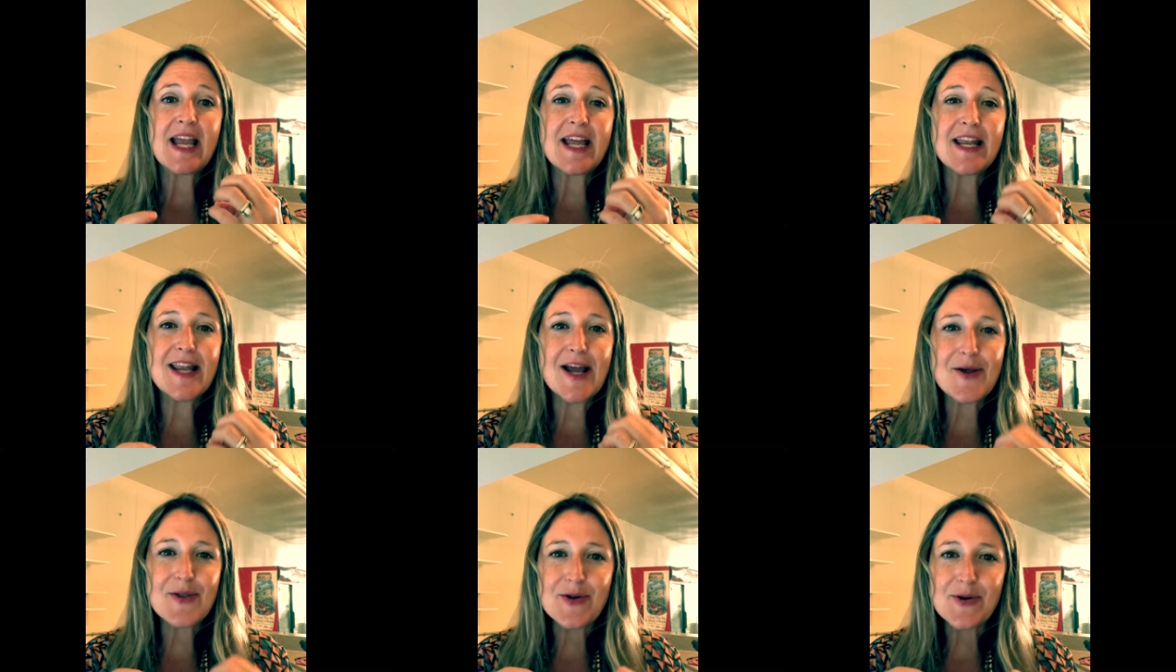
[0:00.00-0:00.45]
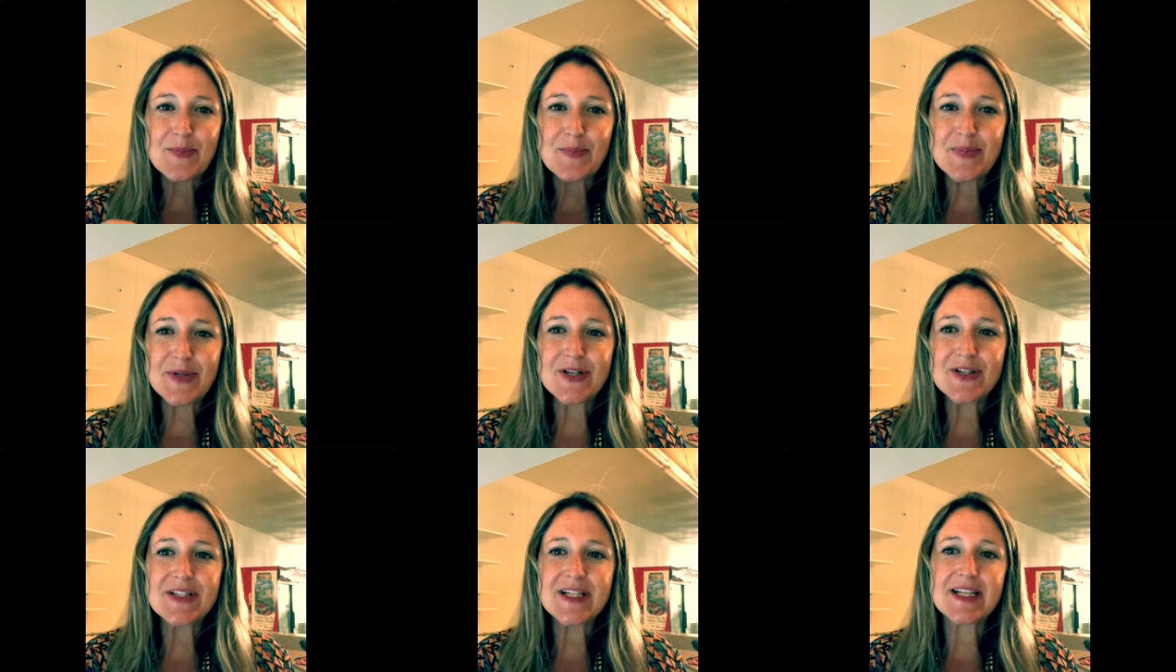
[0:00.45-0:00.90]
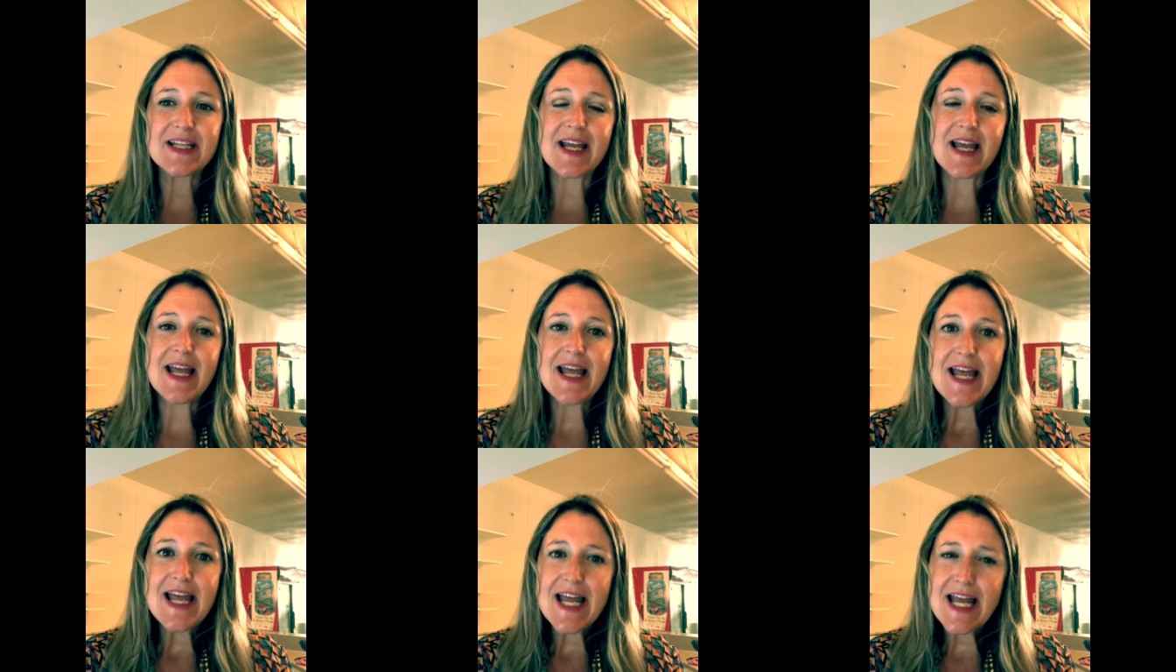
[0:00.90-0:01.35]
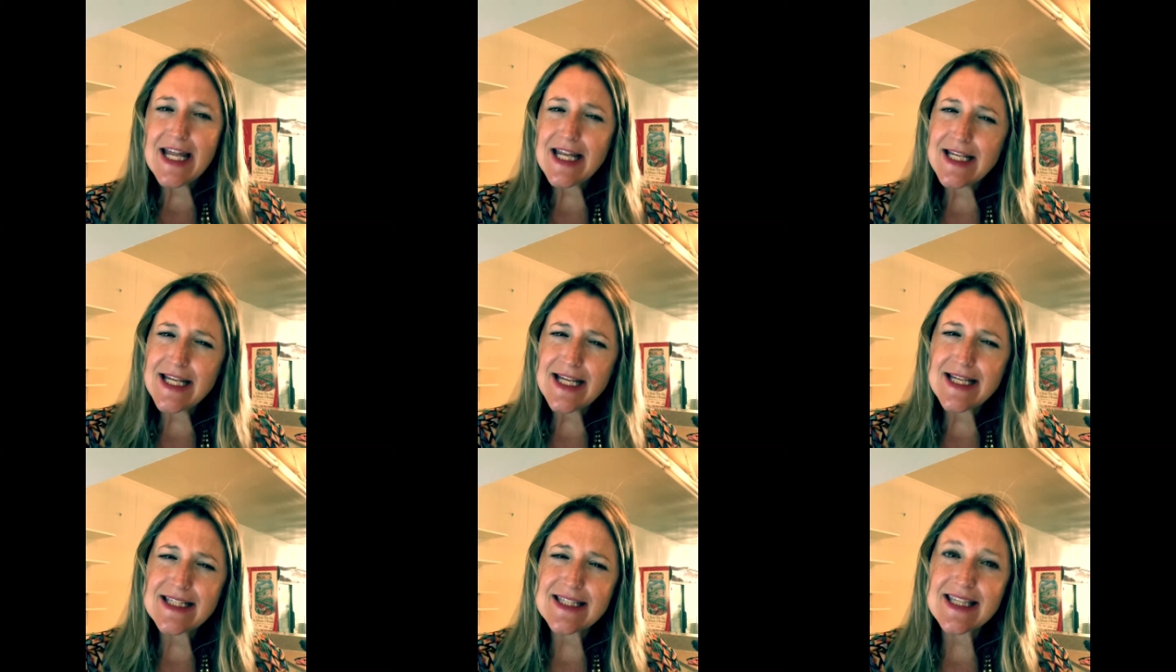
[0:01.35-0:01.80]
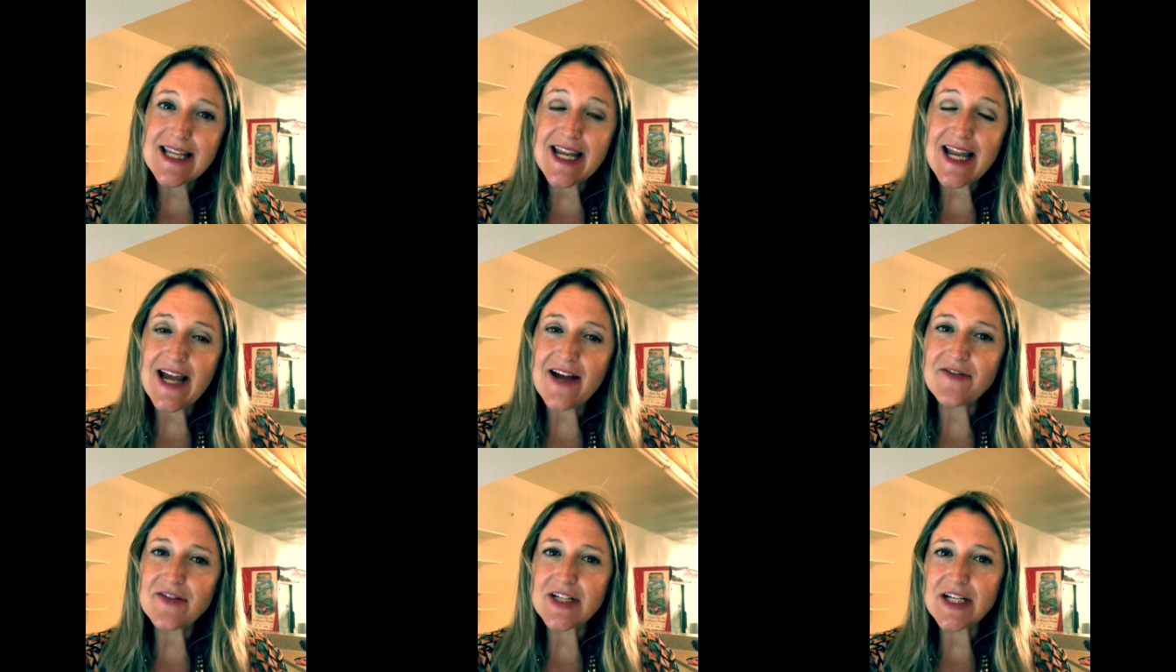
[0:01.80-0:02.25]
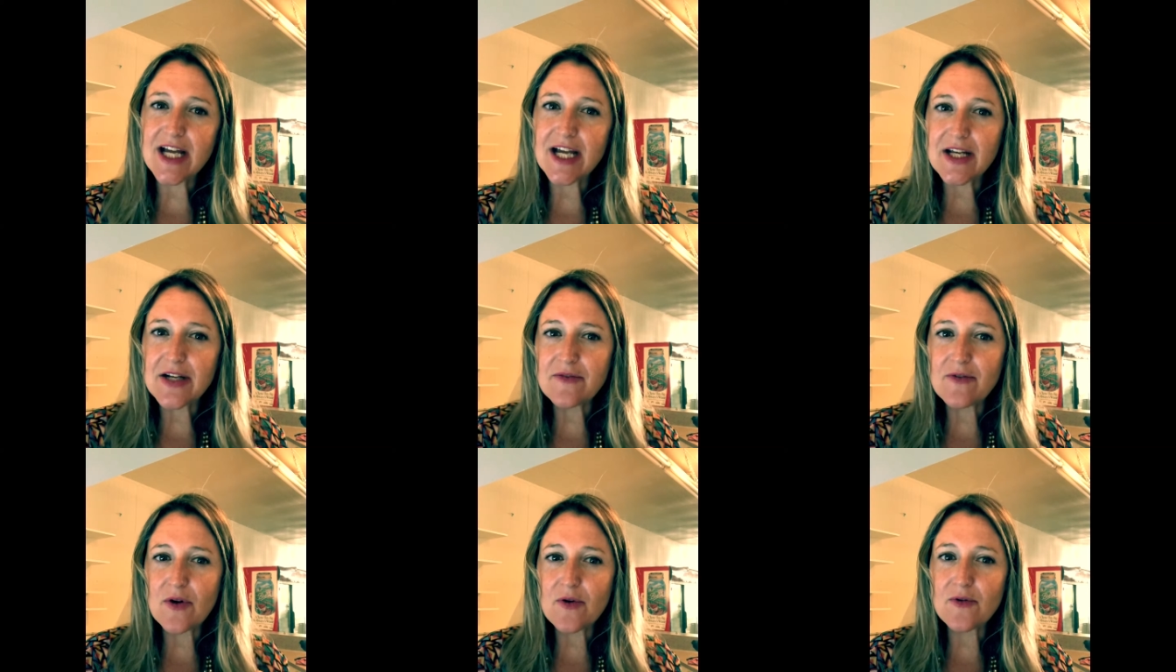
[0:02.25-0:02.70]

and now they're building it and yes they have to kind of